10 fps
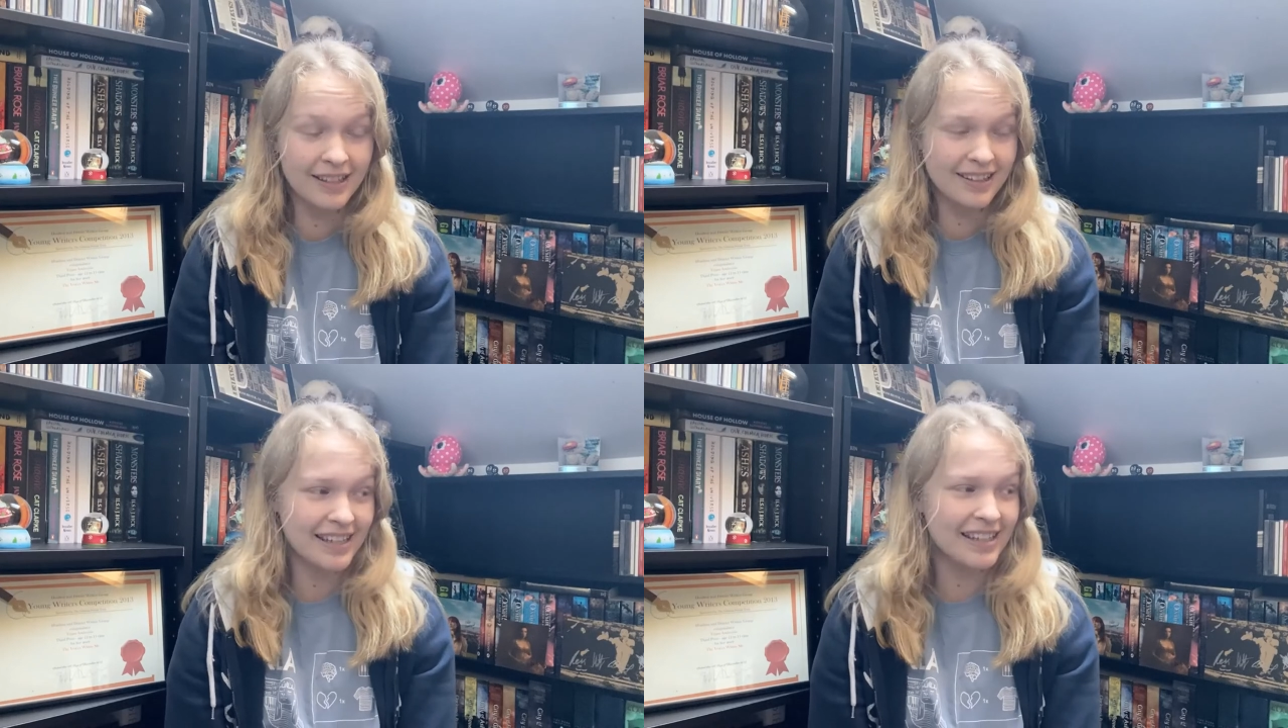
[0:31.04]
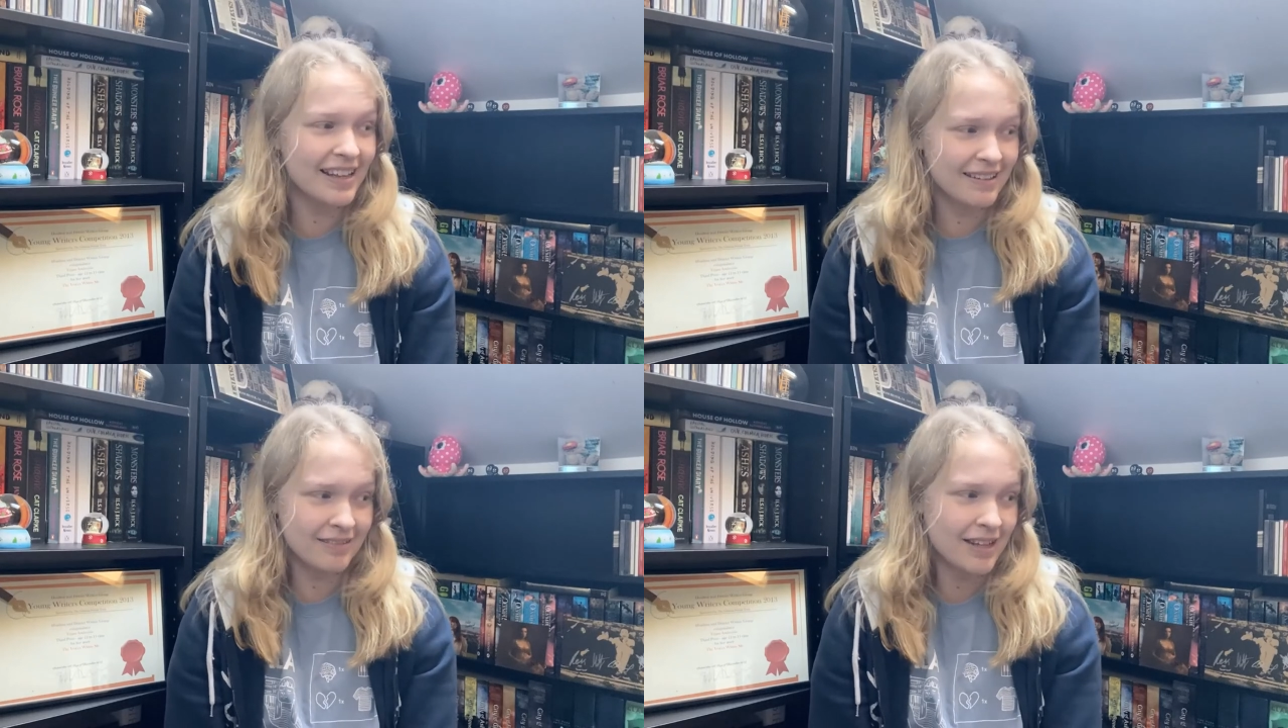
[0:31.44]
then
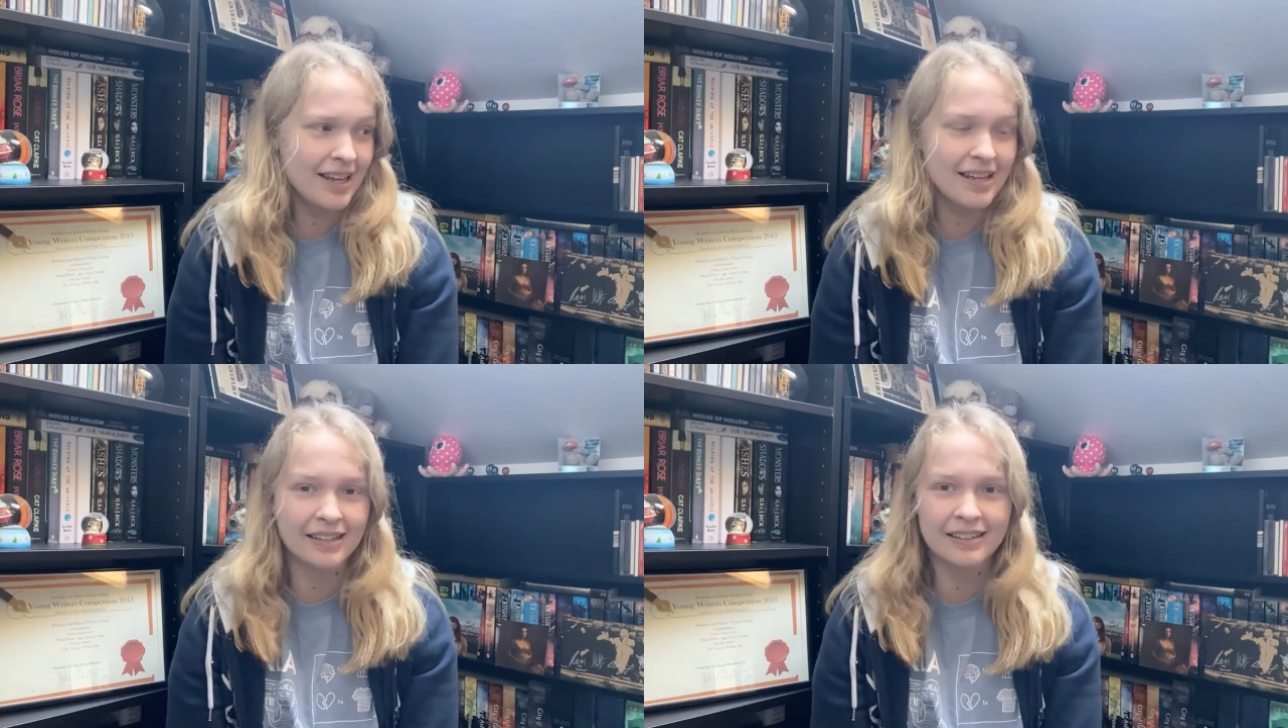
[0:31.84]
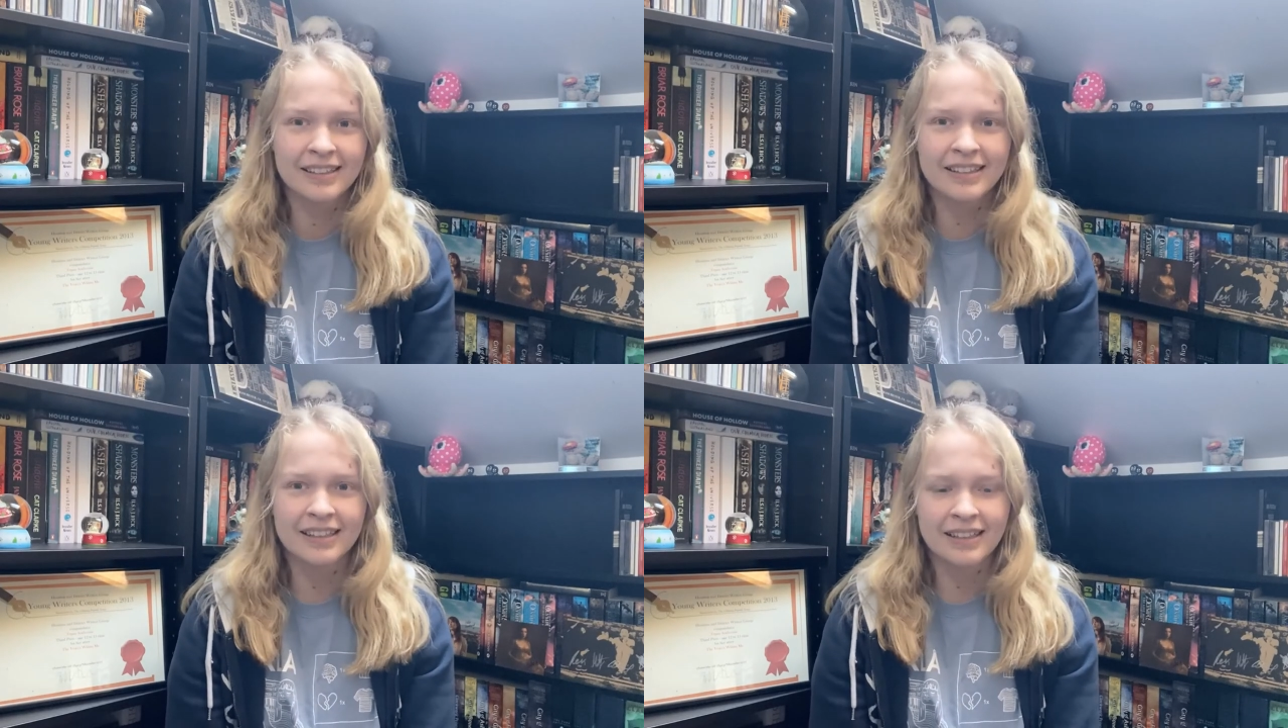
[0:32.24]
they're, they're here.
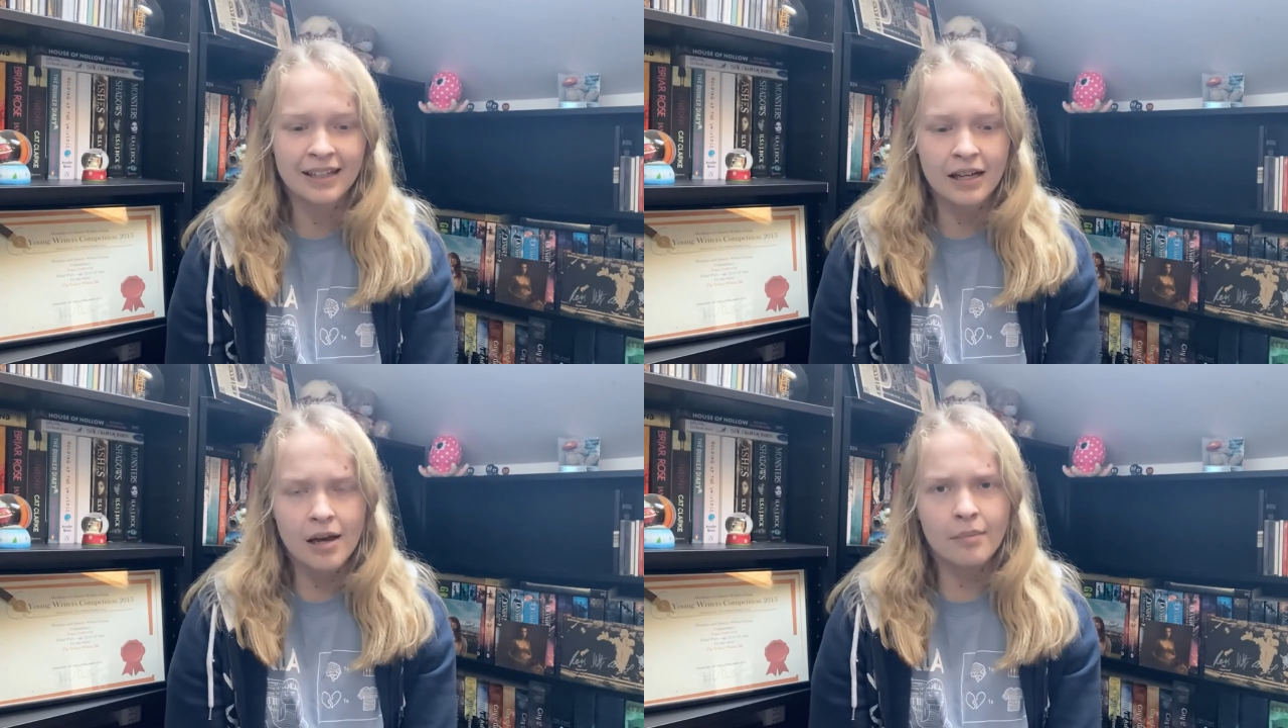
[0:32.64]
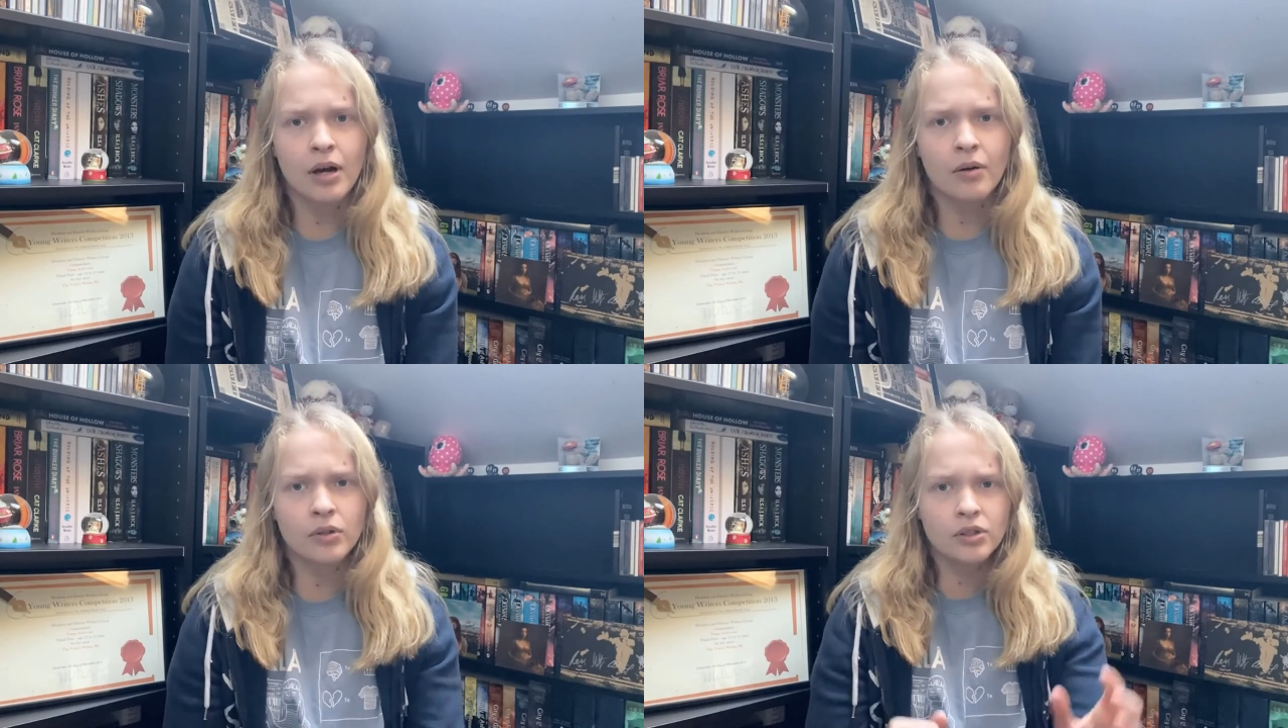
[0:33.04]

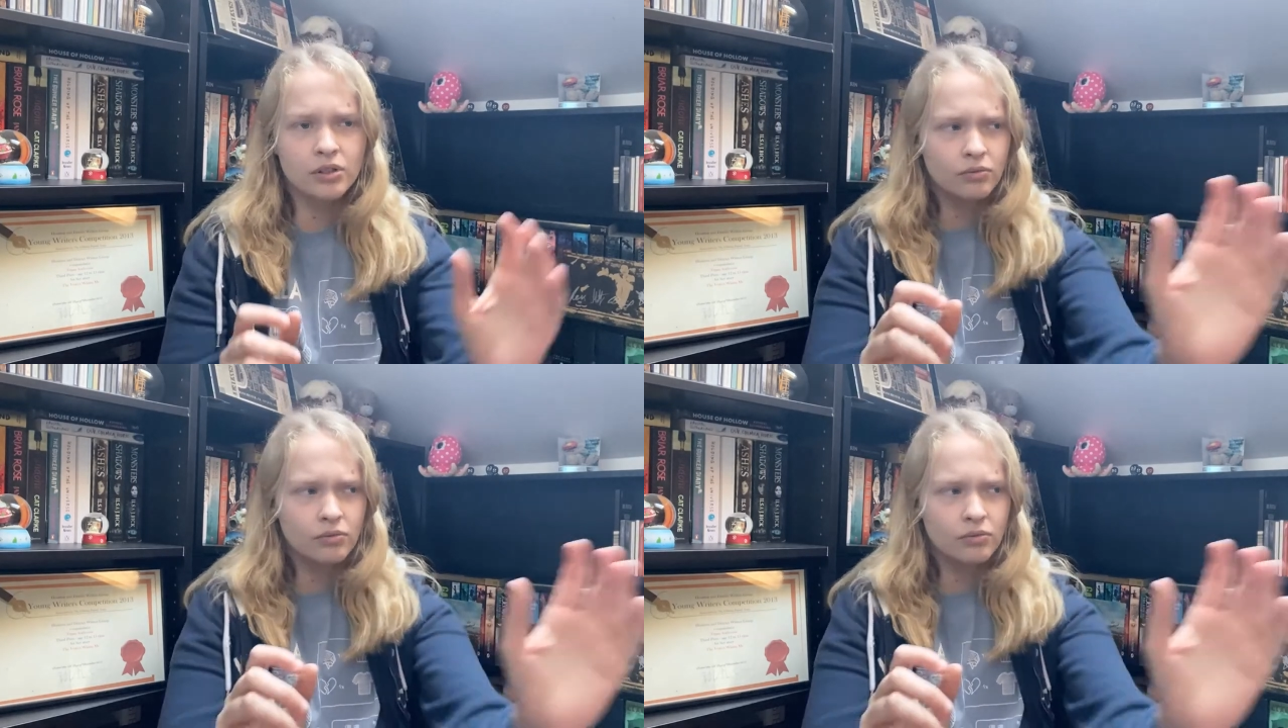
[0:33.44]
But I wanted,